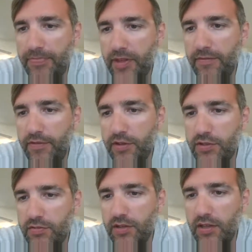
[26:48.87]
of
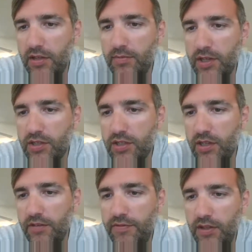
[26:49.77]
those 3 that you mentioned?
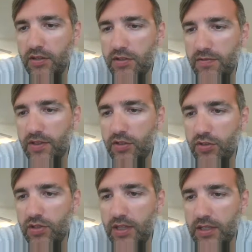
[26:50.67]
Elephant ears, fig
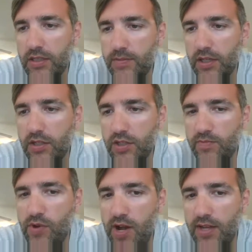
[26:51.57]
tree, and Spanish
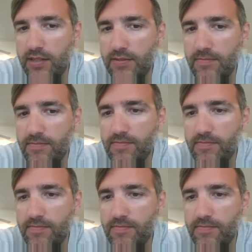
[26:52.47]
moss.